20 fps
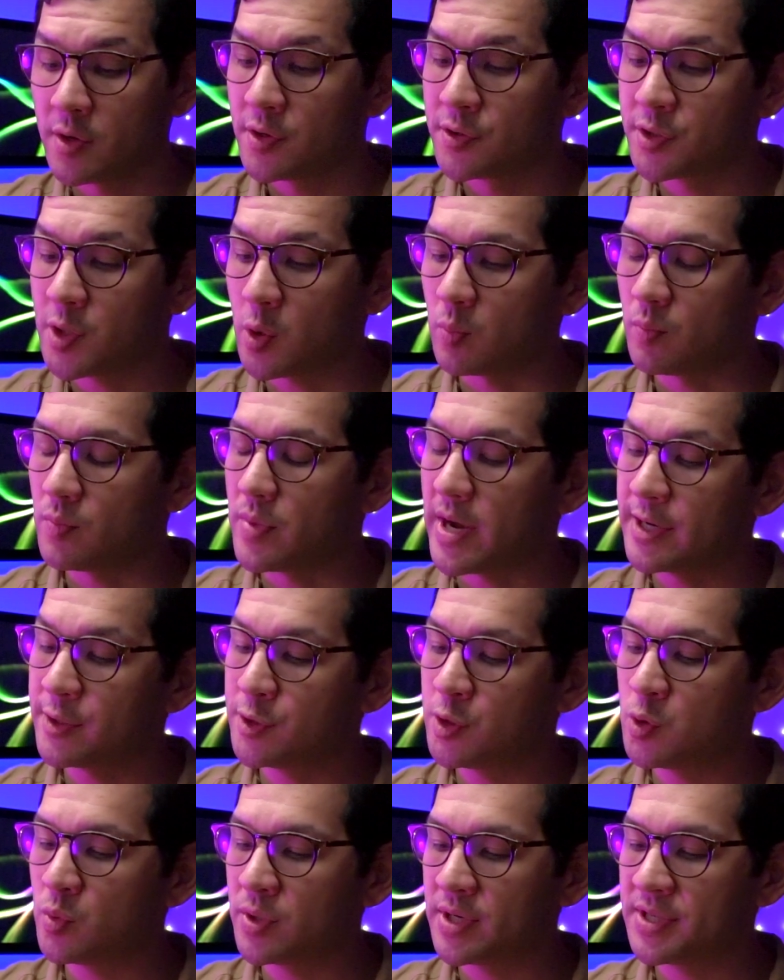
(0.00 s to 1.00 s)
So I
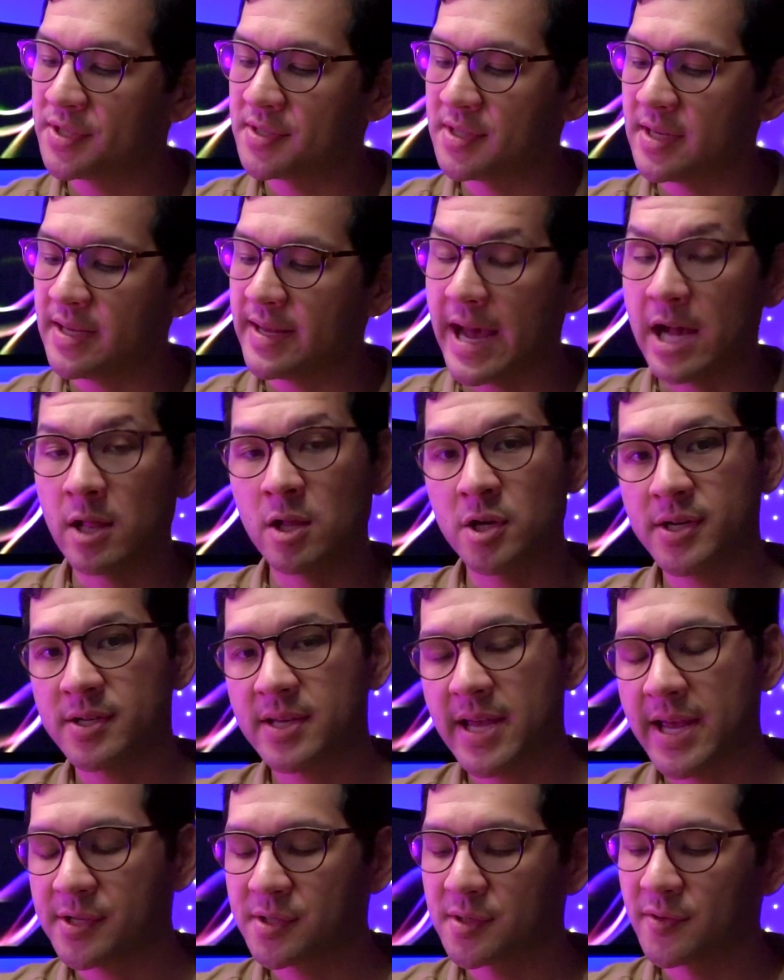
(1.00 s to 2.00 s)
do wanna see how long it
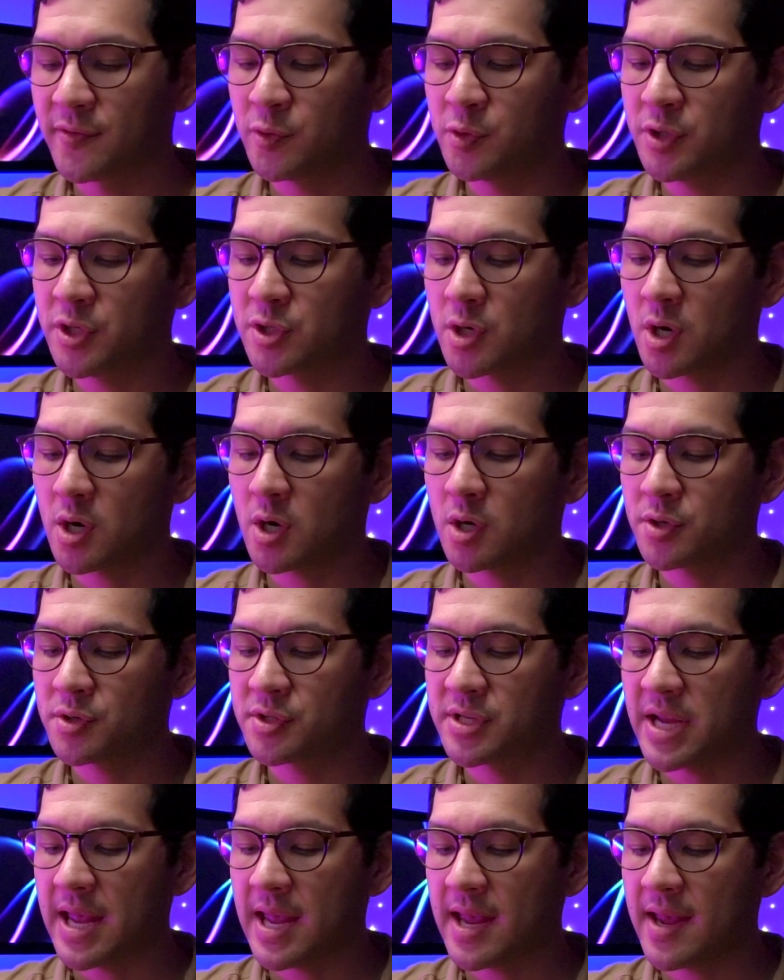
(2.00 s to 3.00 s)
takes to fully
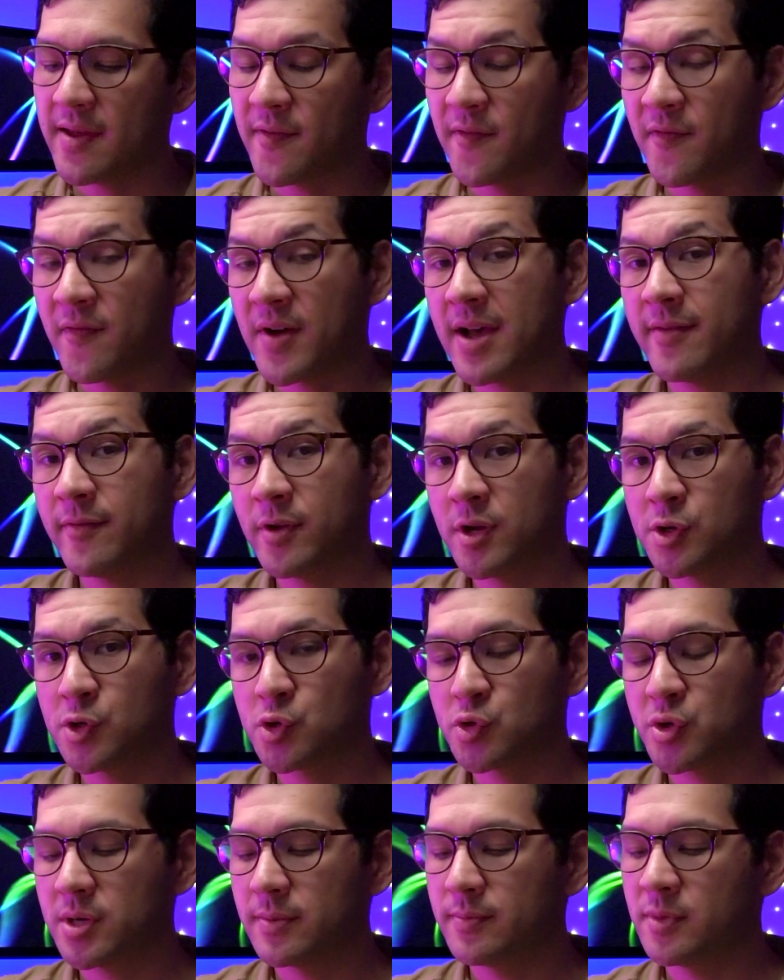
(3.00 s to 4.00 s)
charge a
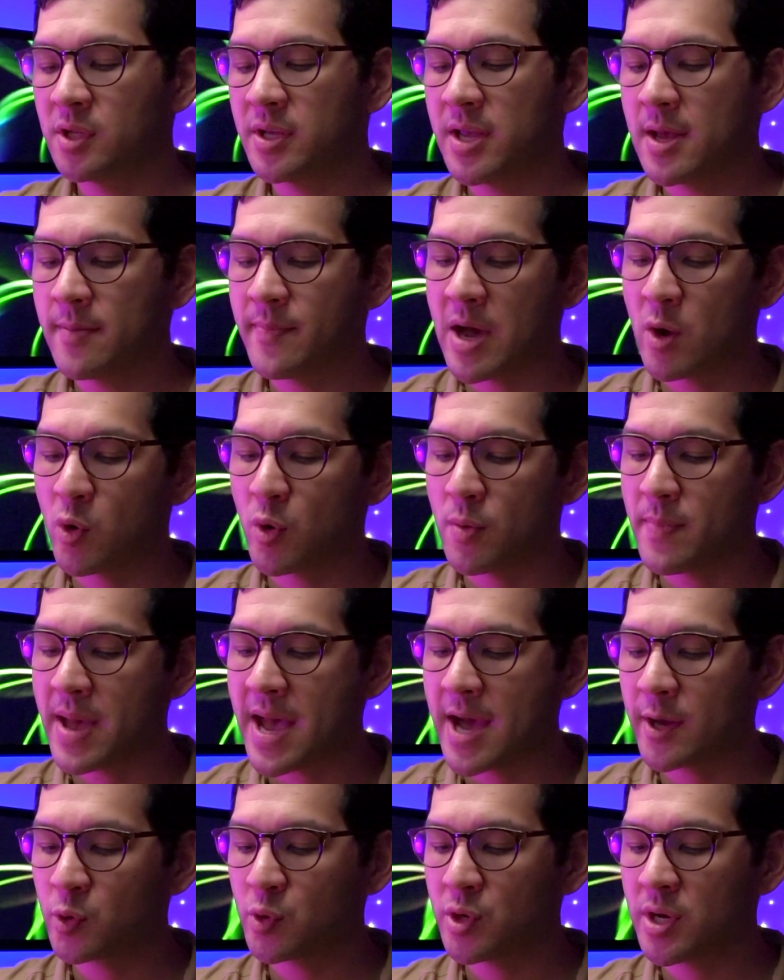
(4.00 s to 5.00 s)
500 milliamp hour
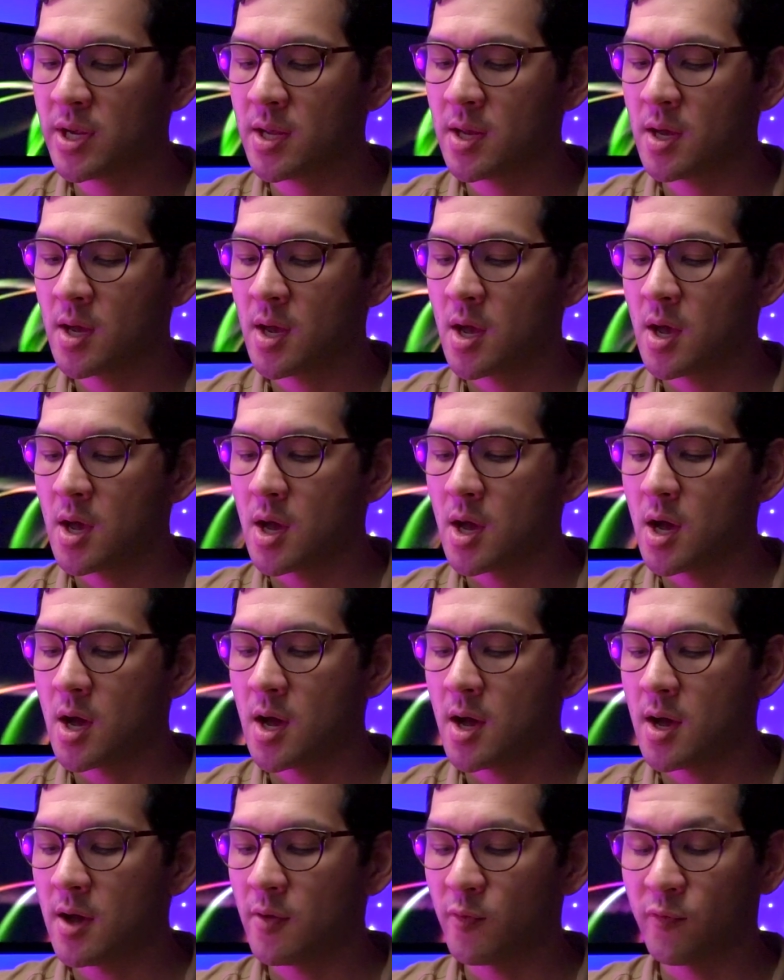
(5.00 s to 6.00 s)
battery
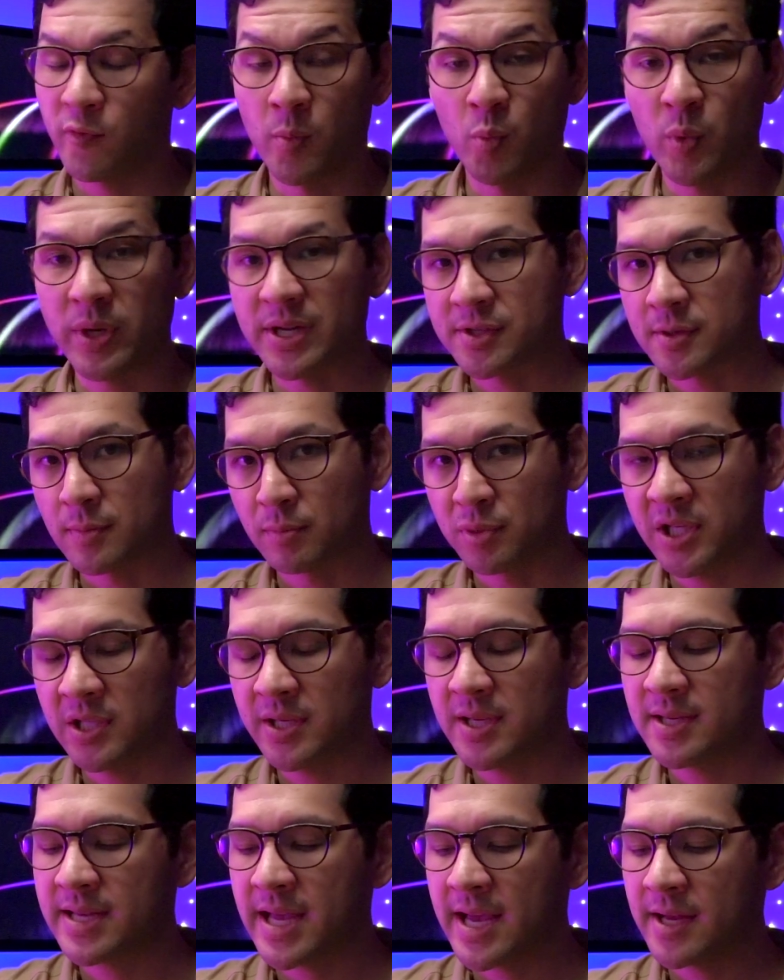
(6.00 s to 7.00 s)
uh, from when it's
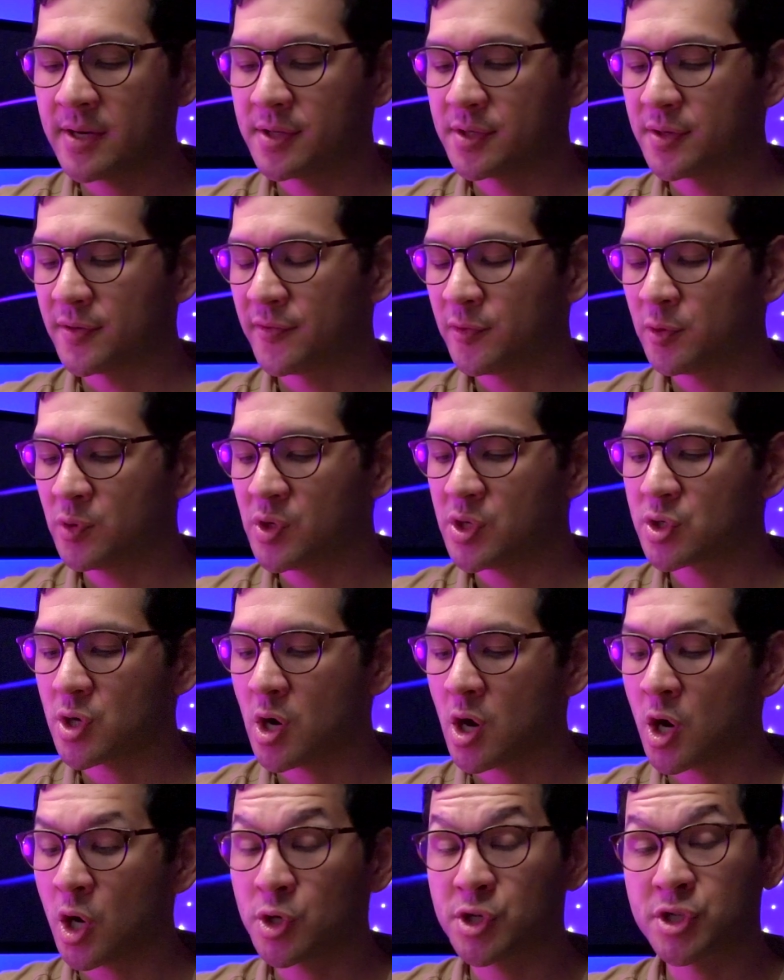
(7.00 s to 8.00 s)
completely dead to fully
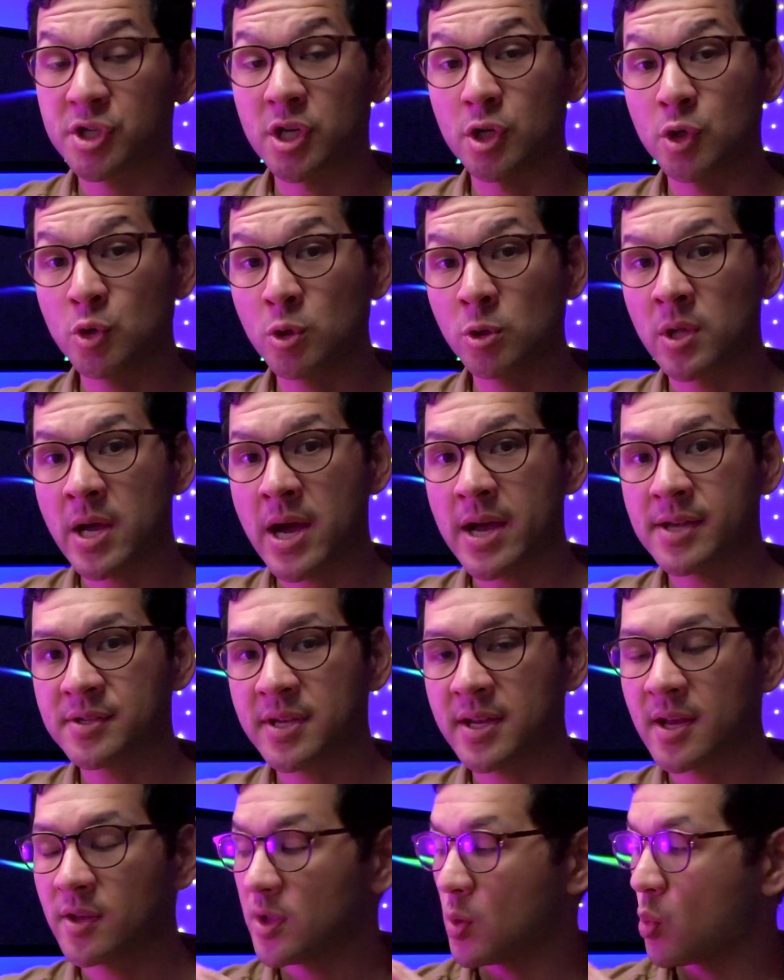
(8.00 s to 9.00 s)
charged
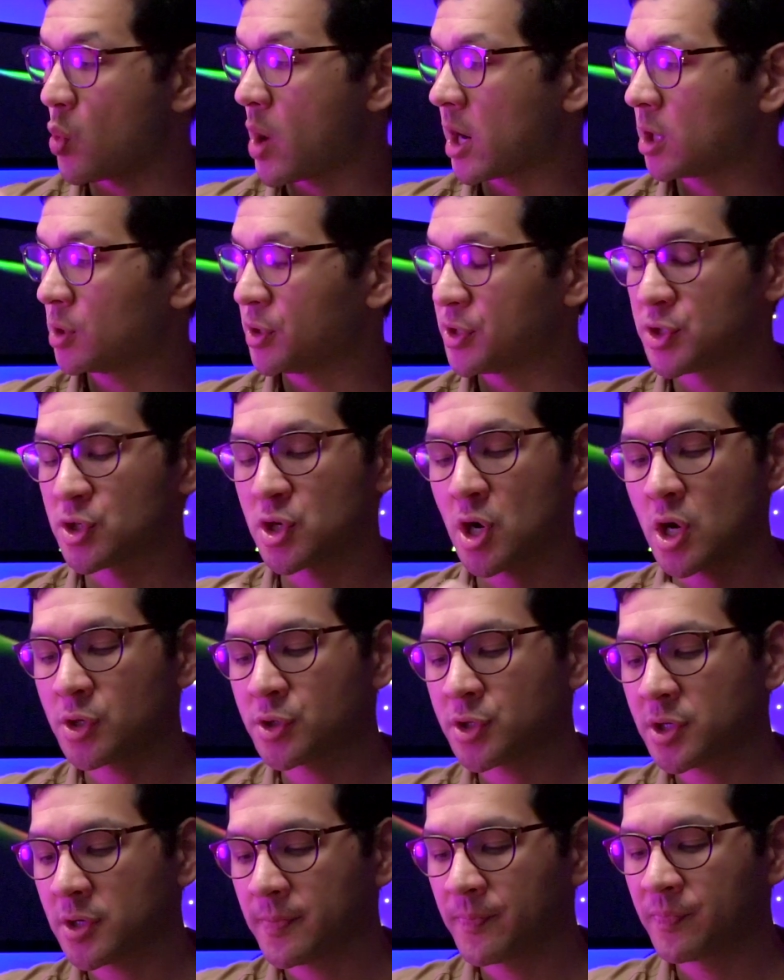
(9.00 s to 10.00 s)
utilizing the wireless
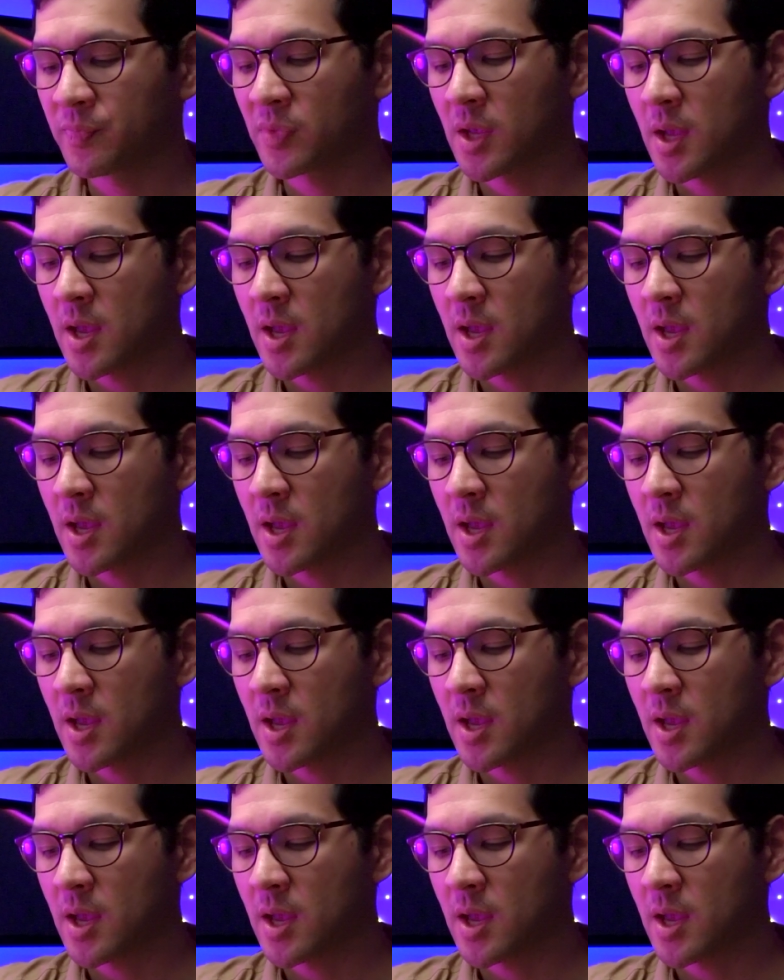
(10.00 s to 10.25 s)
charger.